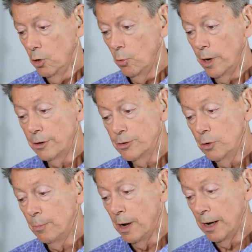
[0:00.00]
we are to
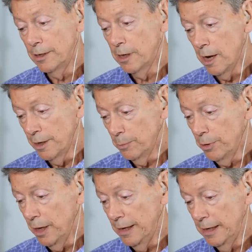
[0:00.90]
abide
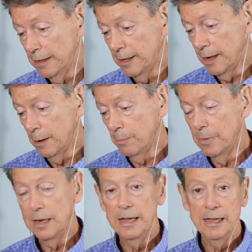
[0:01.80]
contemplating them
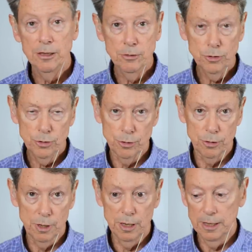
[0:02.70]

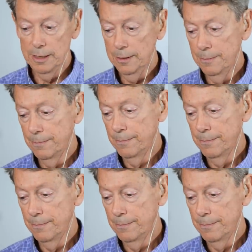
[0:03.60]
internally,